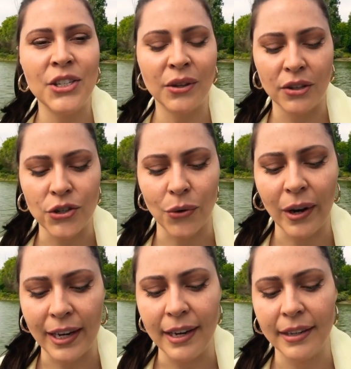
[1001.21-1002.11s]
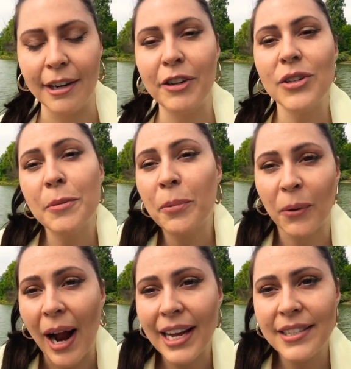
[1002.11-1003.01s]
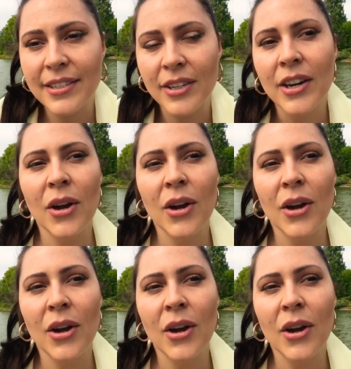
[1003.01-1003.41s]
you can join in. If you're depressed